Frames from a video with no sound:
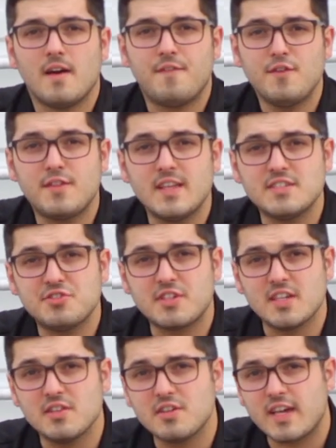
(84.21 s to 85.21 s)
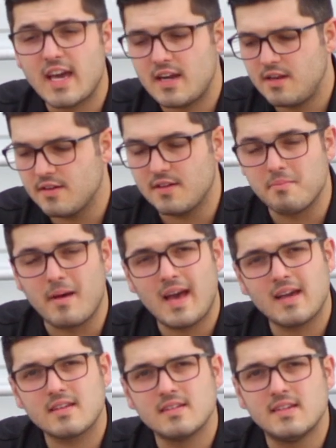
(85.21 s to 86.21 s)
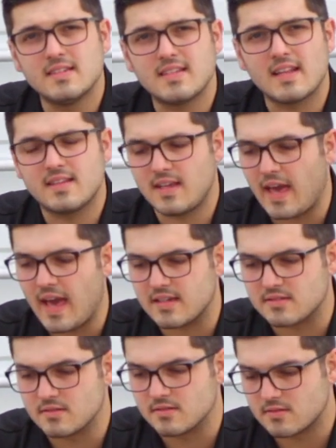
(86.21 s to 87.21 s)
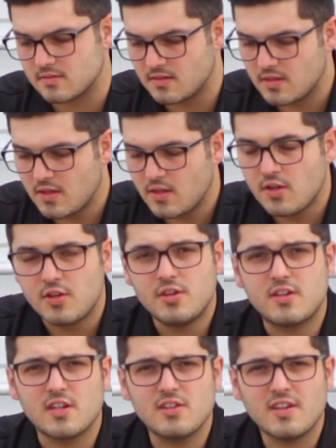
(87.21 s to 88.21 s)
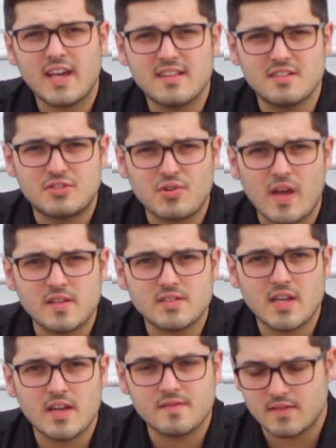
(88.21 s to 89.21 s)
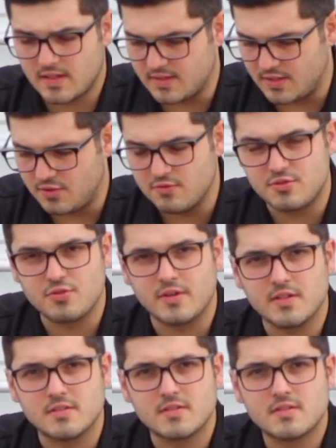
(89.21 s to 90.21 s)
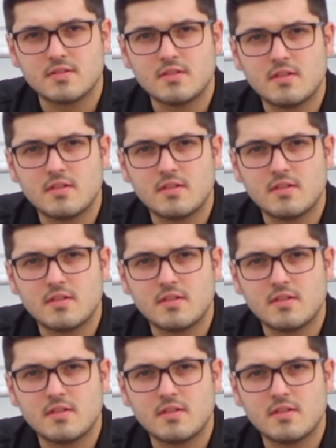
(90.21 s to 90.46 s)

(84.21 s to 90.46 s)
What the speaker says: A few things you can look at here in the back is at the axles. You can look at the drive shaft and the U-joints.